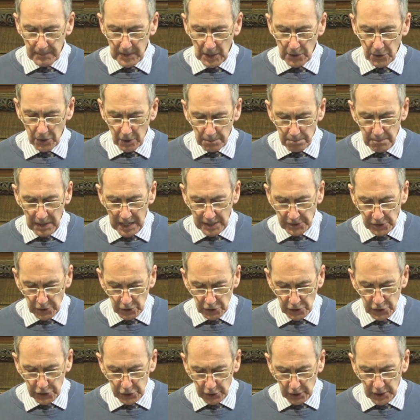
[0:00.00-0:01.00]
not by its own
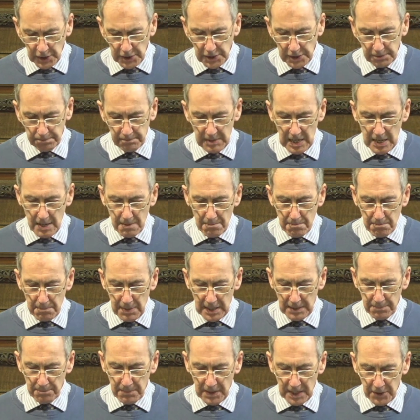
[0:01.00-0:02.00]
choice,
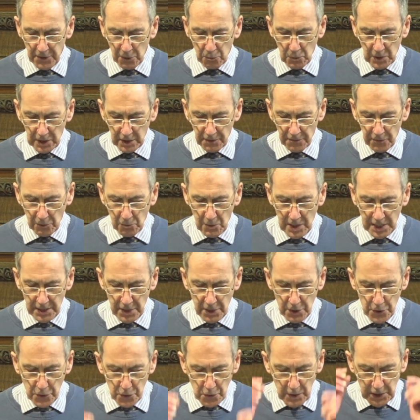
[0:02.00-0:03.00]
but by the will of the one
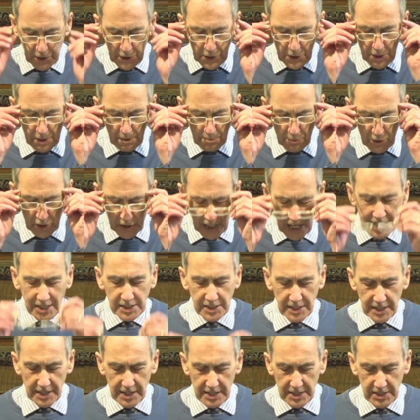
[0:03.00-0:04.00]
who
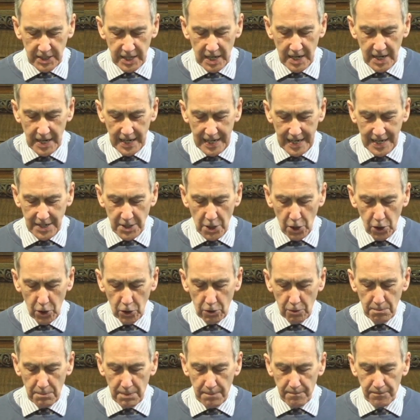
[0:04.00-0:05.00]
subjected it in
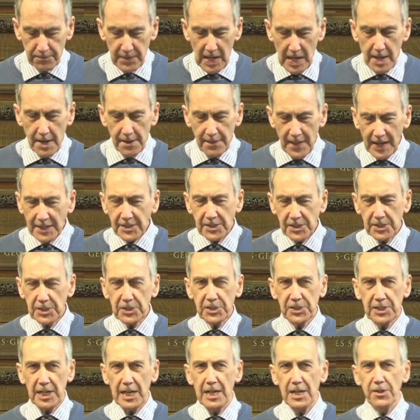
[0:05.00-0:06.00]
hope. That's to
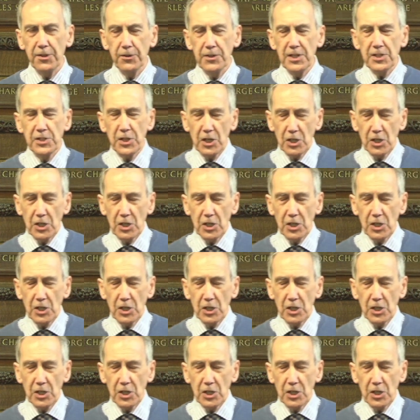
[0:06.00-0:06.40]
say, there is a